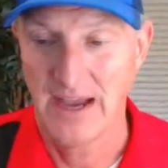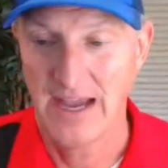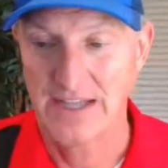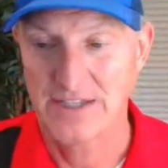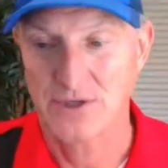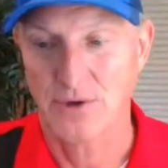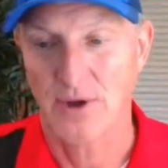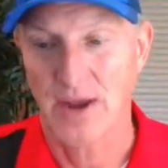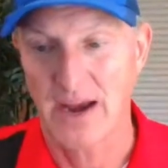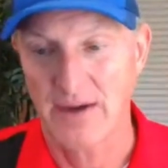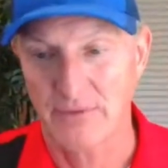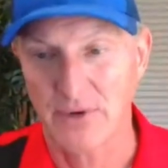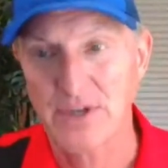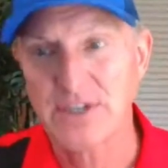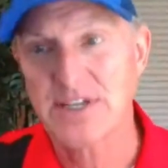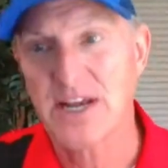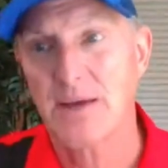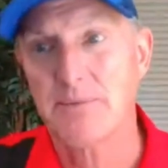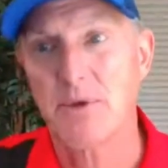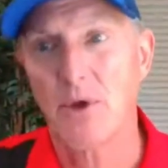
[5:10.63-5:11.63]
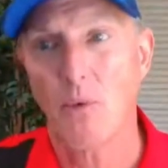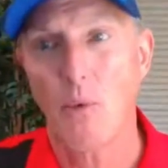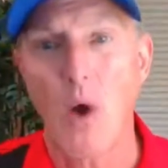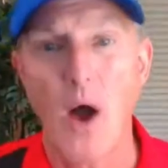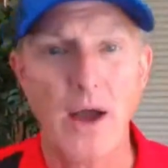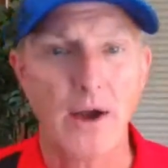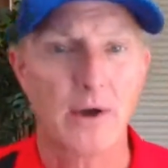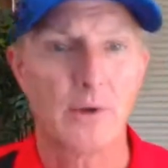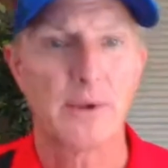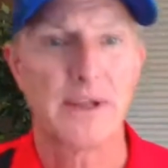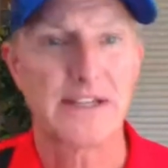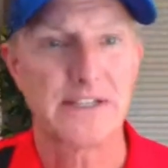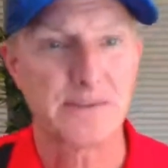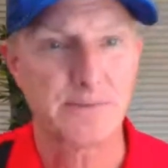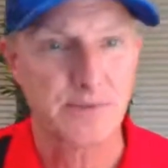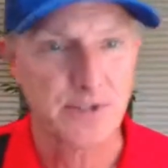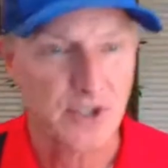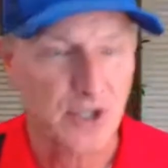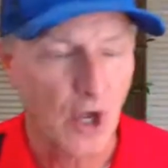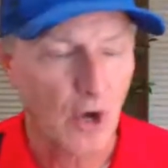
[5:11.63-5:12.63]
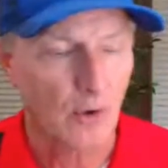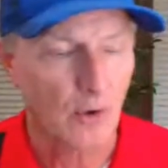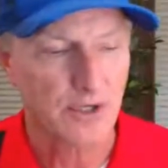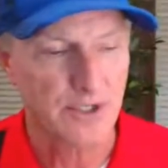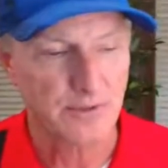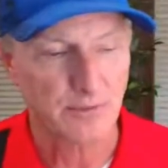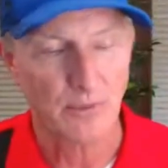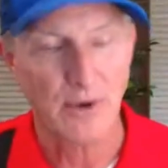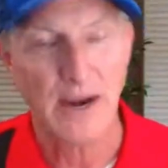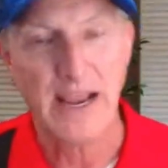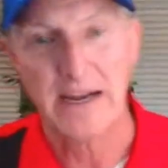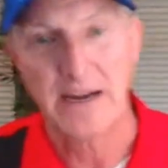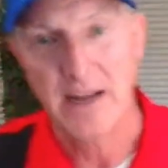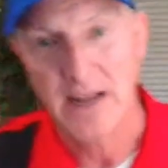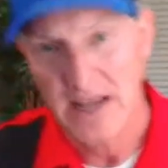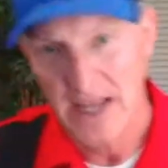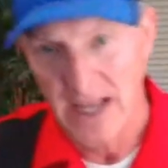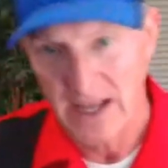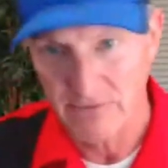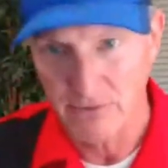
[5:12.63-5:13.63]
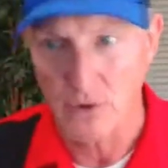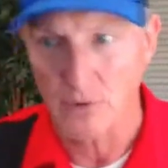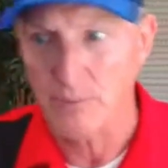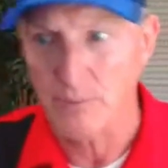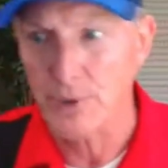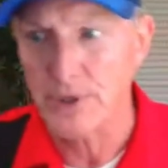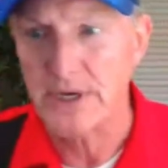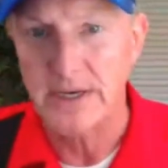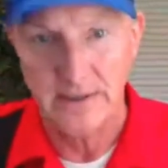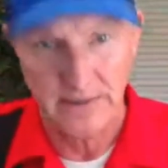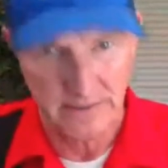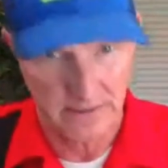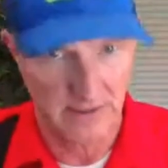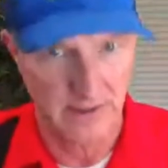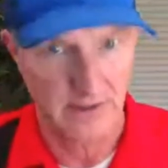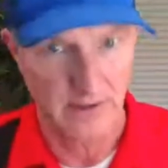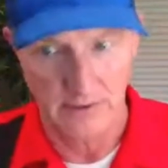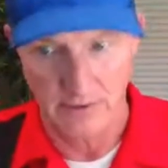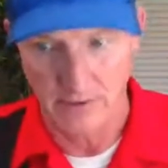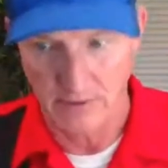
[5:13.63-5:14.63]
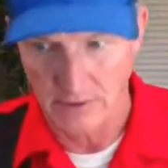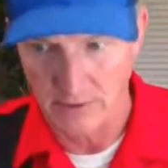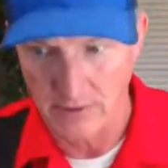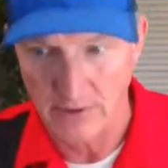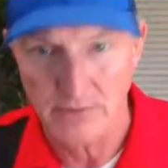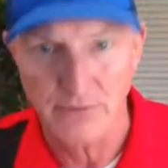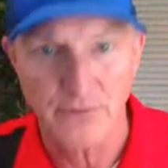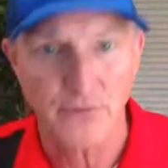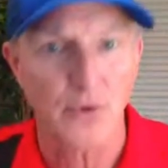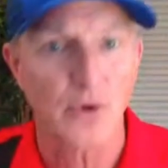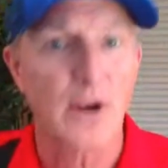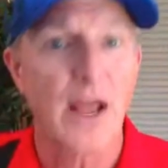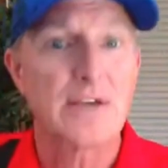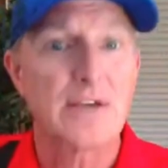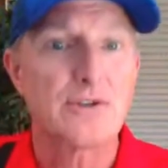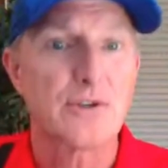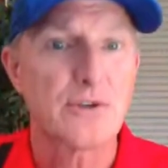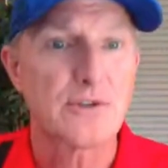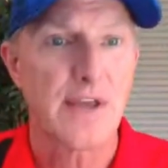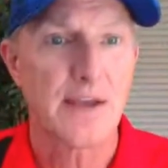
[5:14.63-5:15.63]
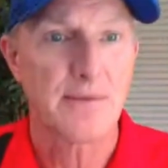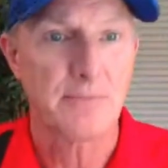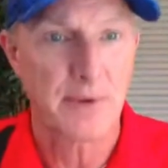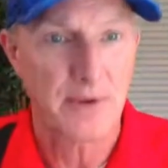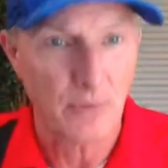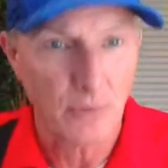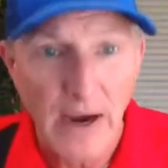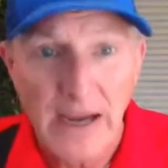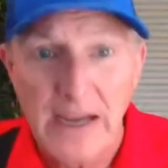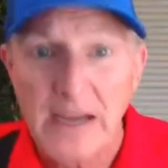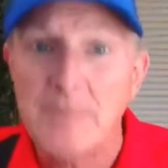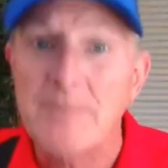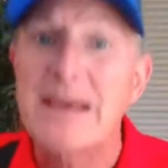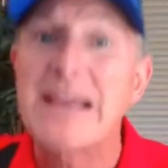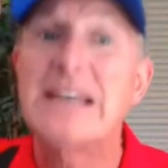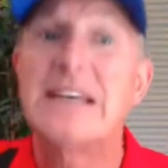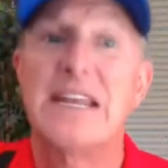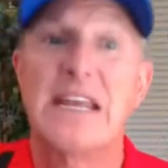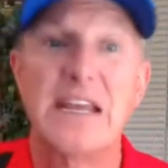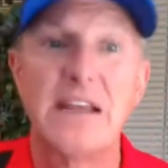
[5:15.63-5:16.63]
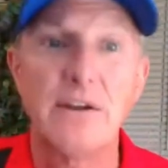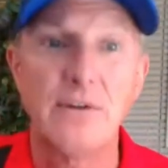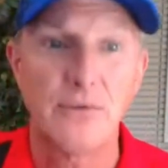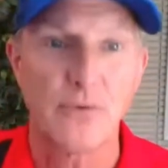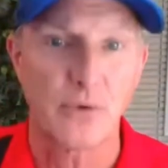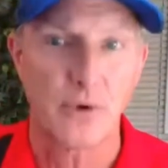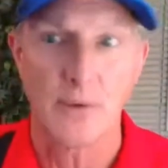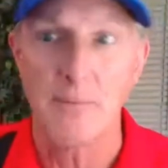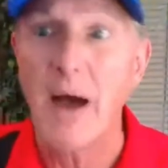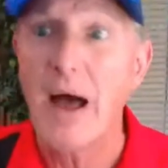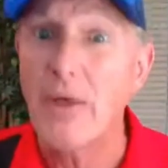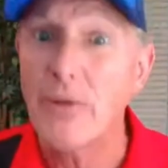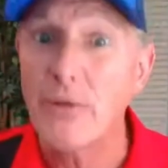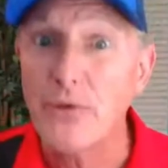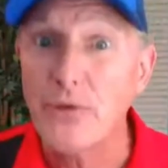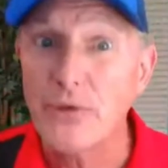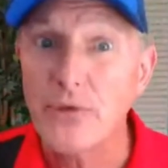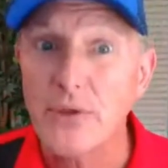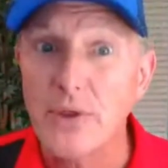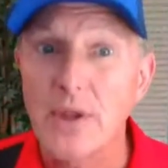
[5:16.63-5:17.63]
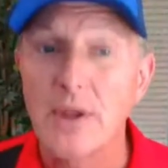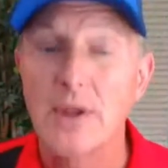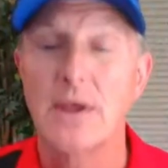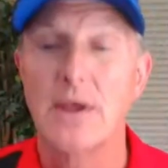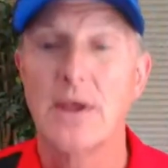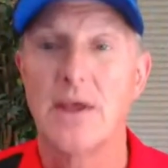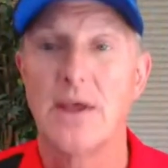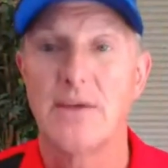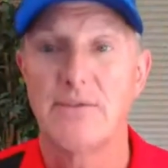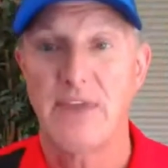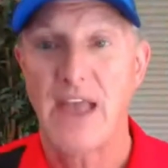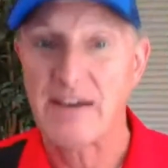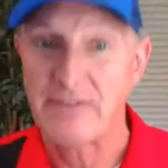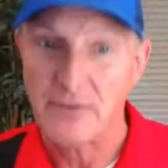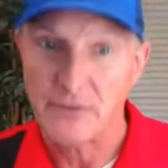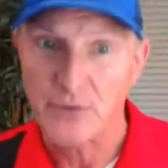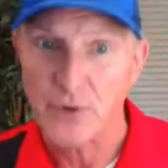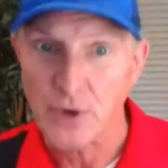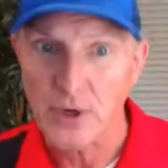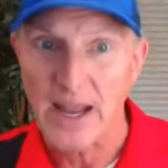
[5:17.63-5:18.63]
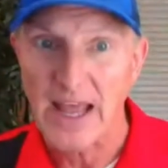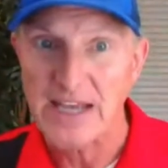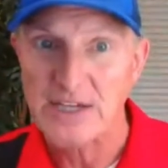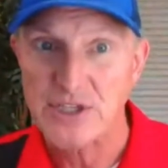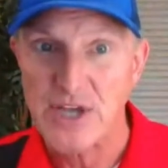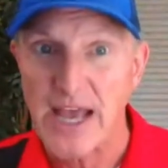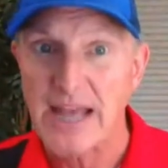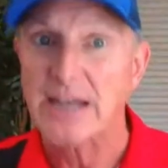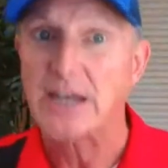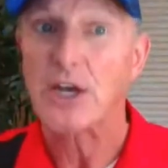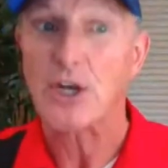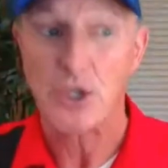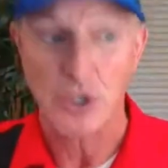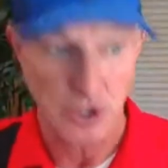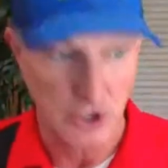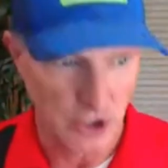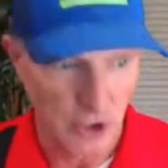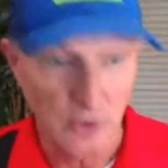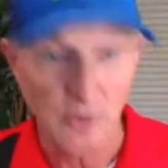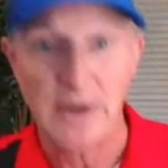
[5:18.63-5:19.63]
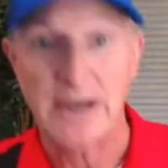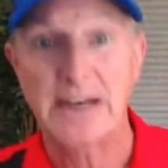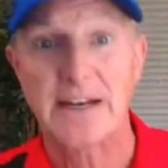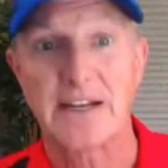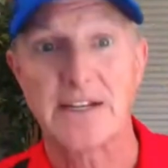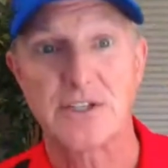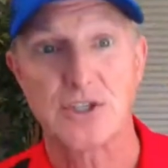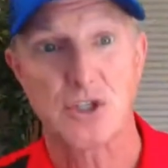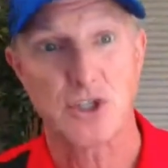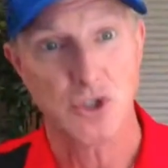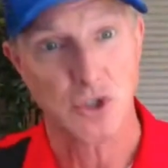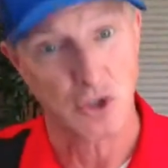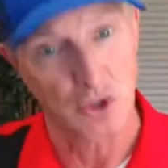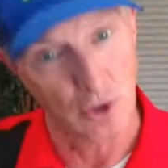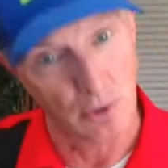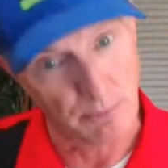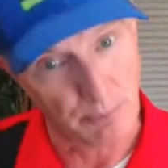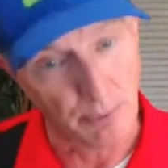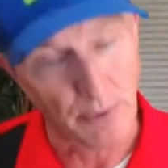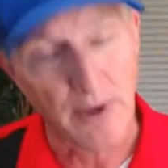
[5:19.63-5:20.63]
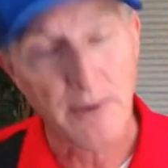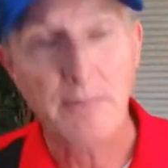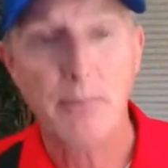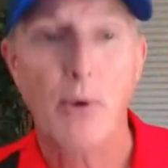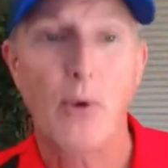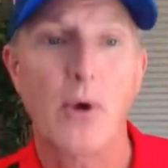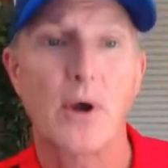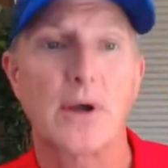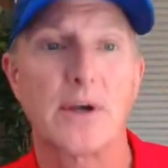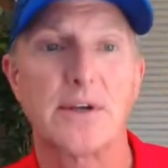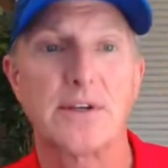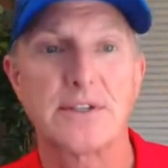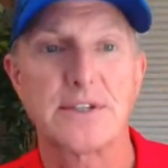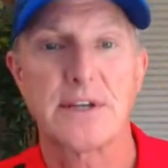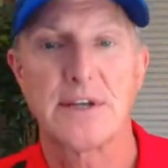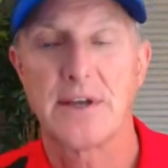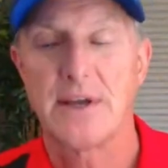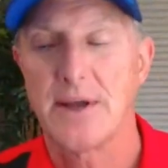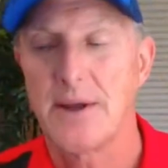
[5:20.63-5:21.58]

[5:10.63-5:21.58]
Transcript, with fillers: And so every time you water, we get some snow or some rain. If you are putting the fertilizers I've been recommending for a month, if you haven't fertilized yet, do it. It's super important.